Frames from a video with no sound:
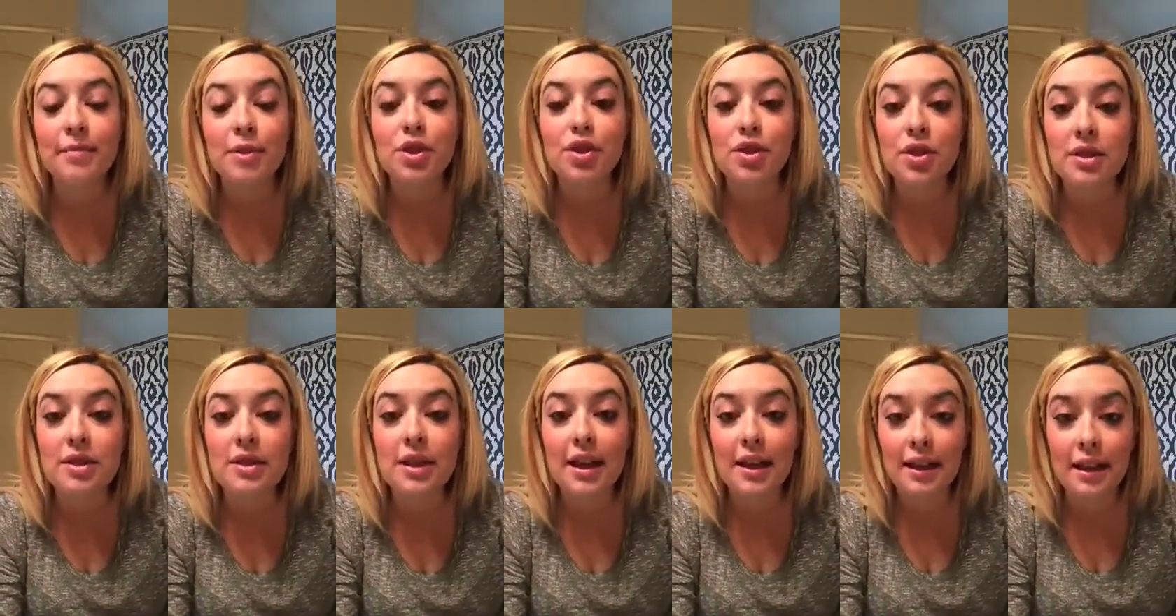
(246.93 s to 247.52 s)
and
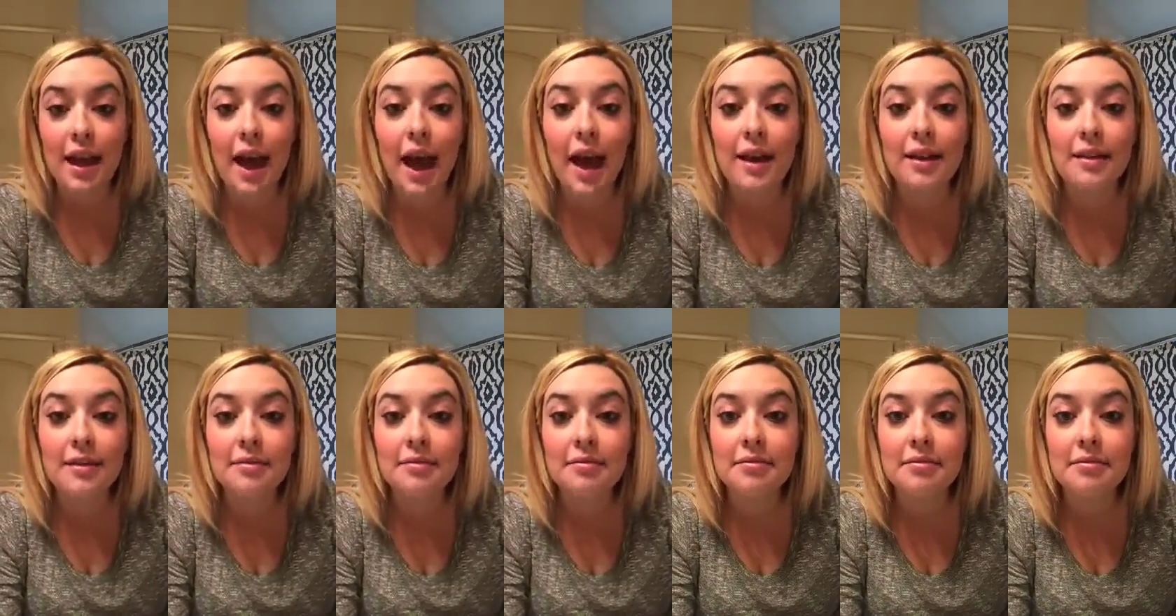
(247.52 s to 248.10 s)
just like that
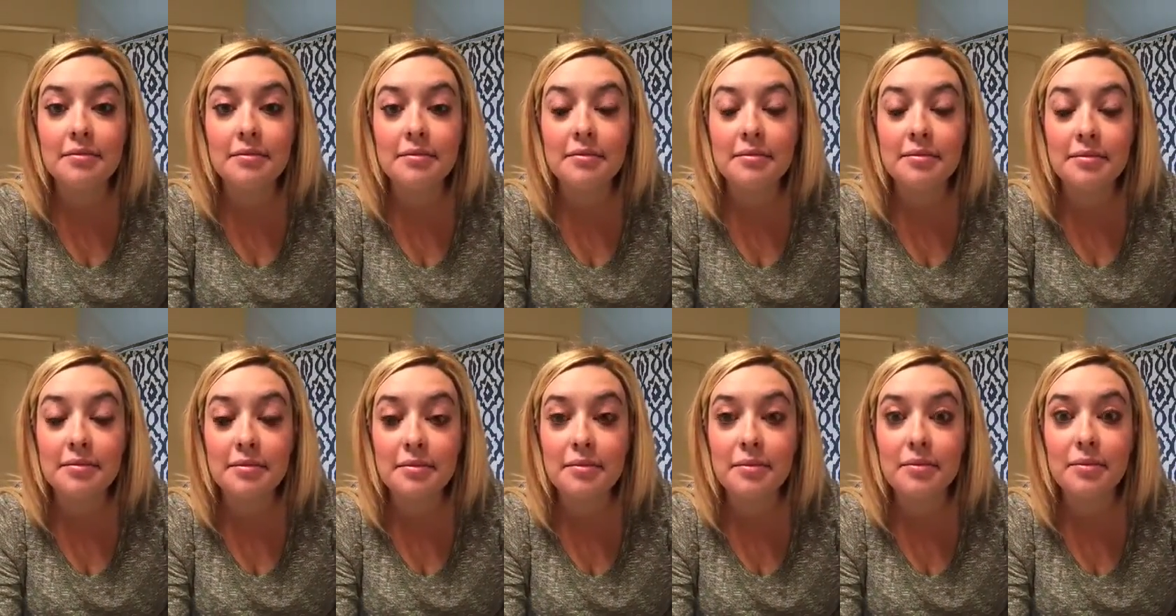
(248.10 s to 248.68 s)

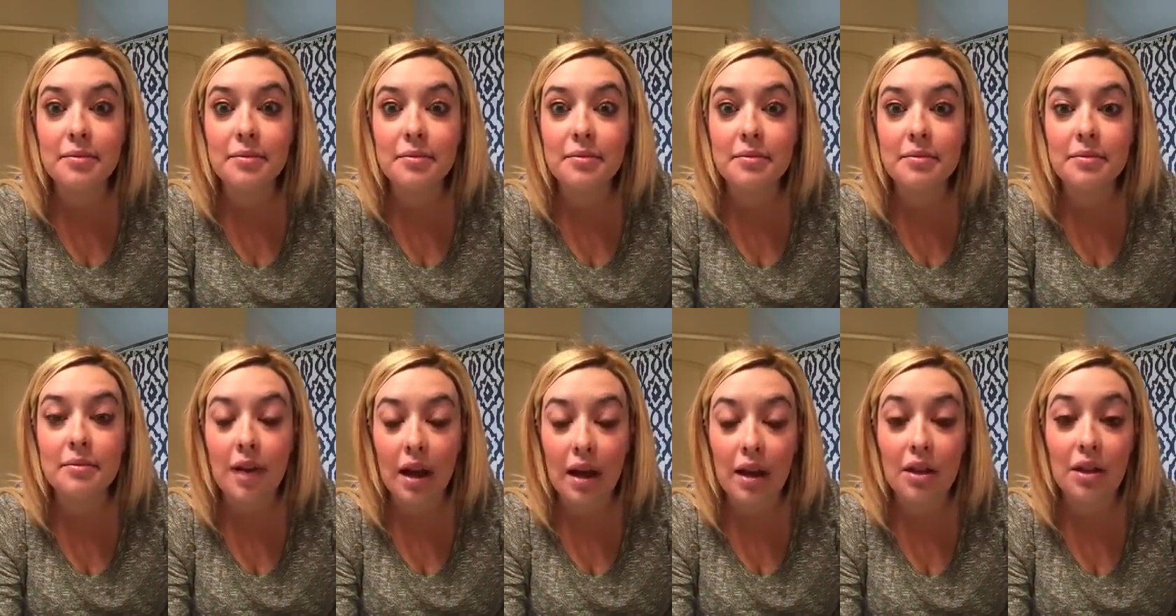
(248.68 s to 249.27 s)

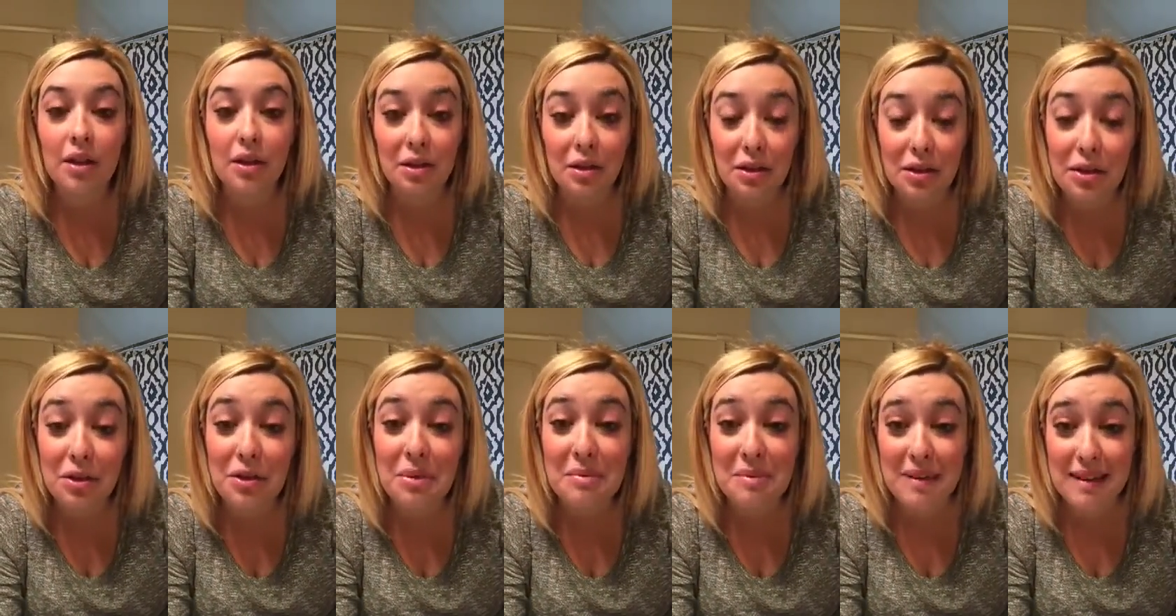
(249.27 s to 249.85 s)
I look
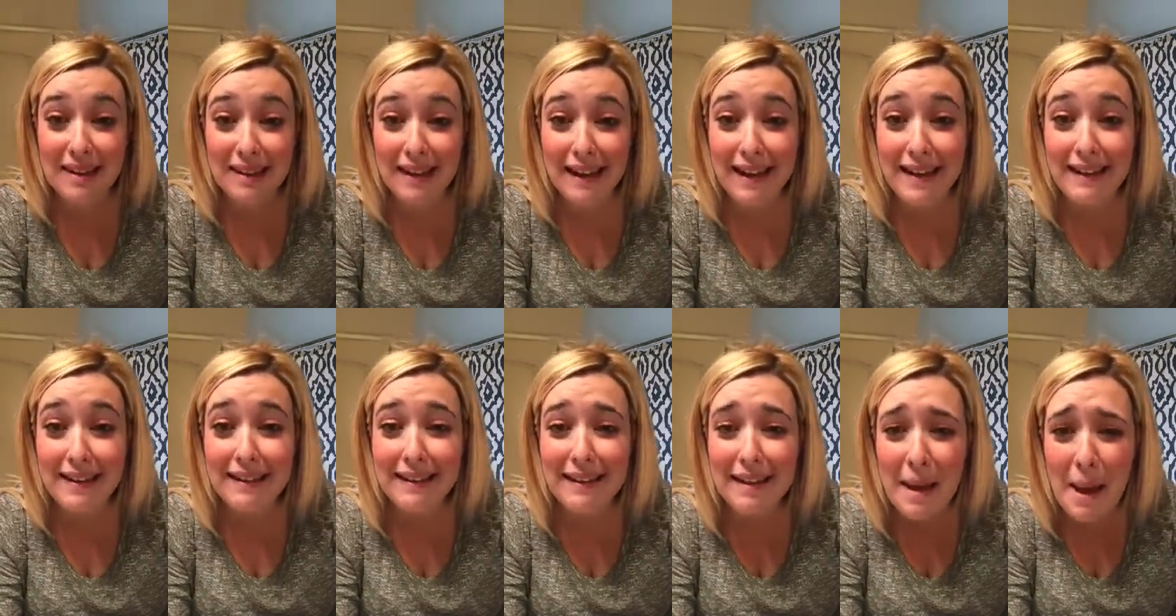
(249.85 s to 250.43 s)
human
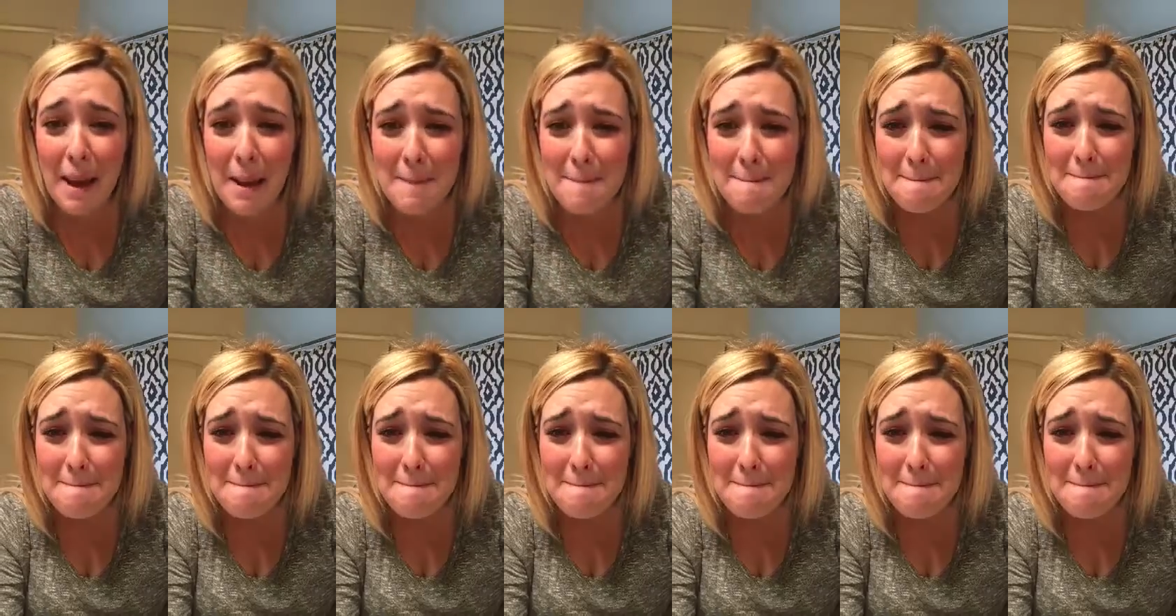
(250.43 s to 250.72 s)
again